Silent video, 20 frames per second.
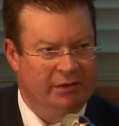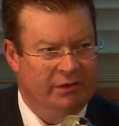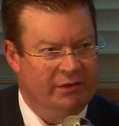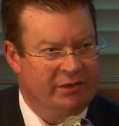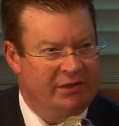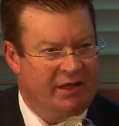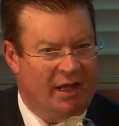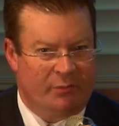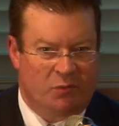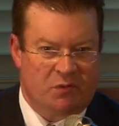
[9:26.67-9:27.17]

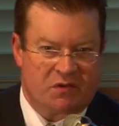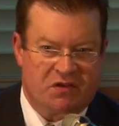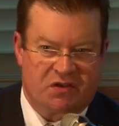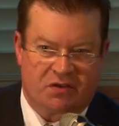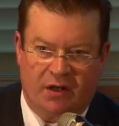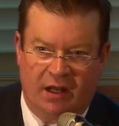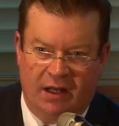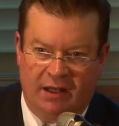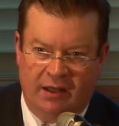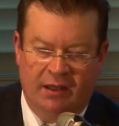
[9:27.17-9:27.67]
to come to
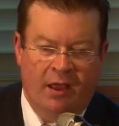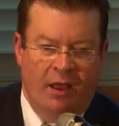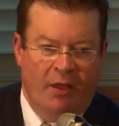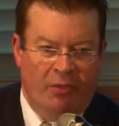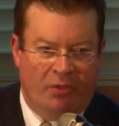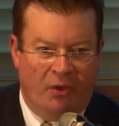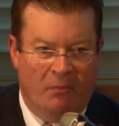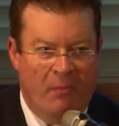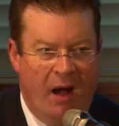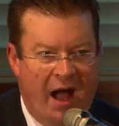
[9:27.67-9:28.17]
Australia,
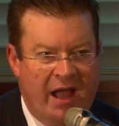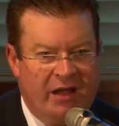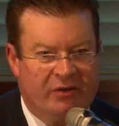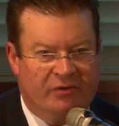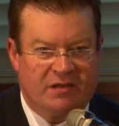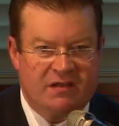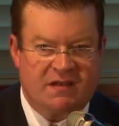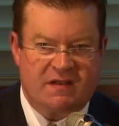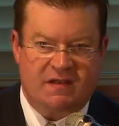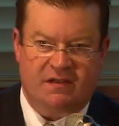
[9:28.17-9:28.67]
the
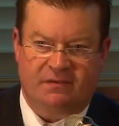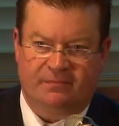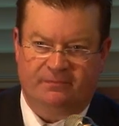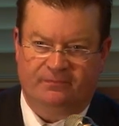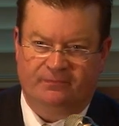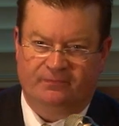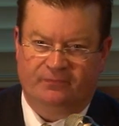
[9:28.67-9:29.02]
migrants